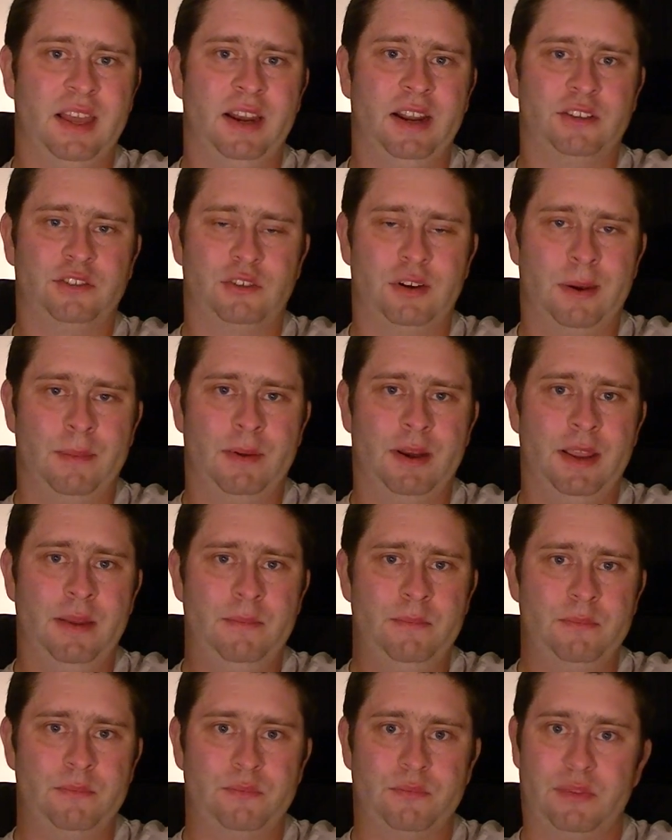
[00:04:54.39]
that
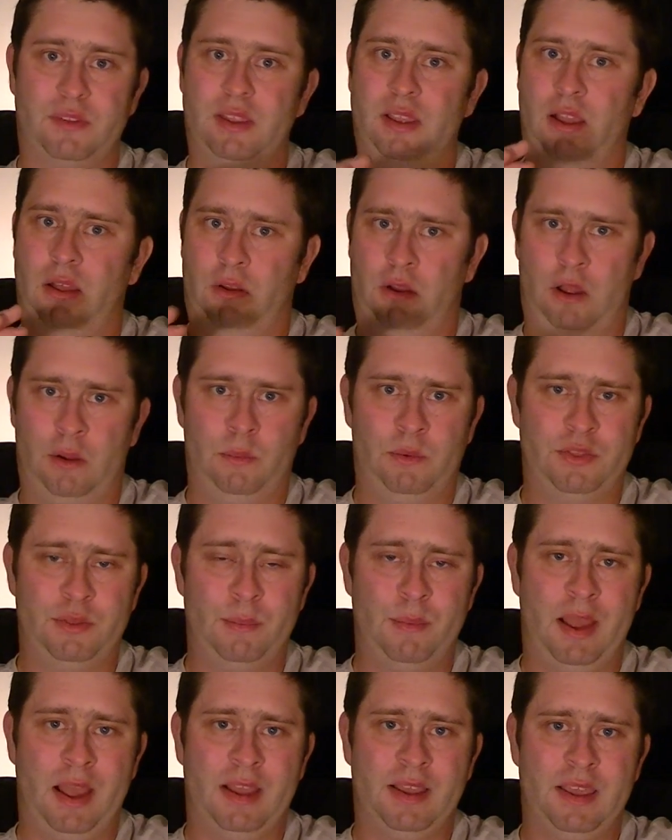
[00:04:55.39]
extremity along with
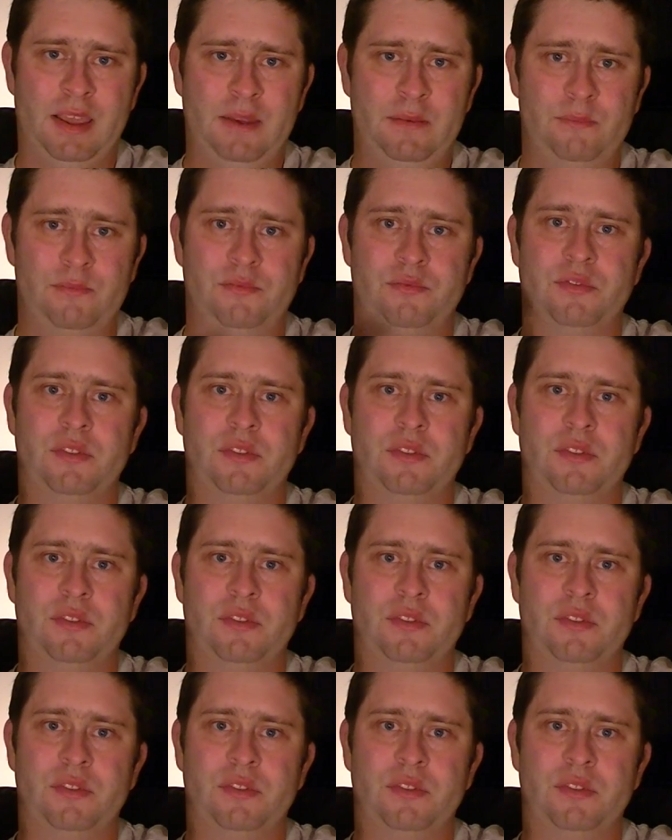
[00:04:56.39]
the baggie,